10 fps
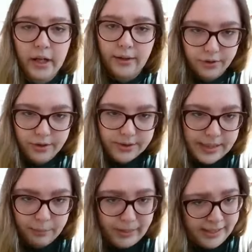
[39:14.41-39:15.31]
if you're
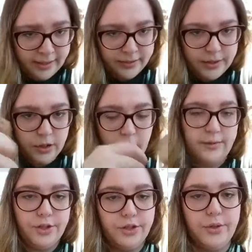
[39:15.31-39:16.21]
using beans, you
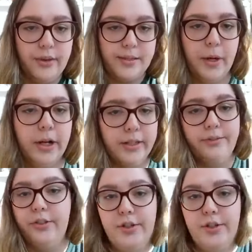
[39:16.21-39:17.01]
don't have to do this part.